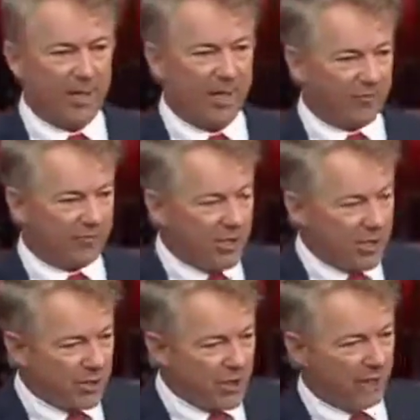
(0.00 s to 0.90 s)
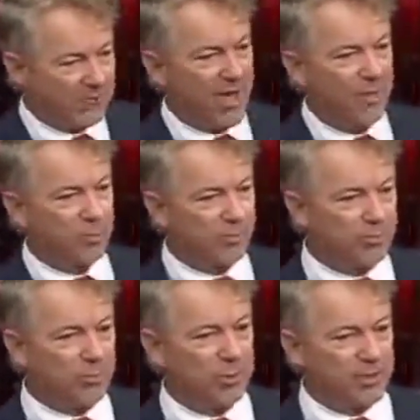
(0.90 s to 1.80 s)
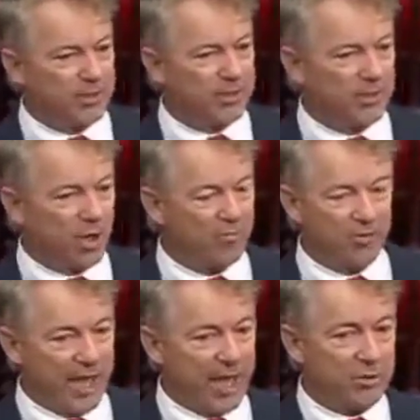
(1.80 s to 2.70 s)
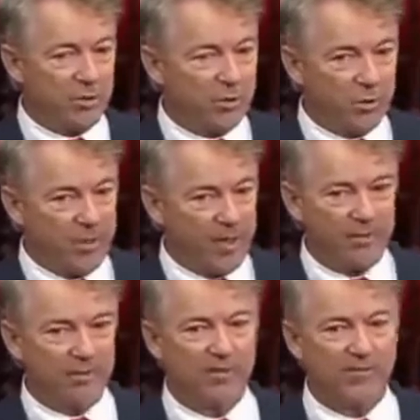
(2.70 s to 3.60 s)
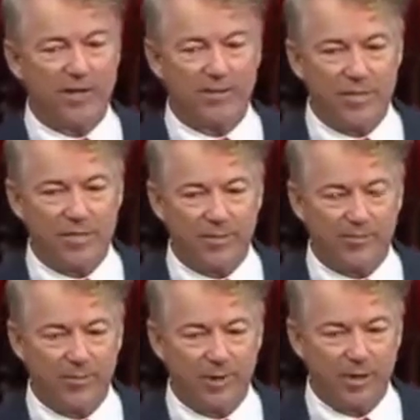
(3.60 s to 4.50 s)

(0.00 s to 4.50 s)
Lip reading: you have natural immunity to COVID, as good or better than the vaccine.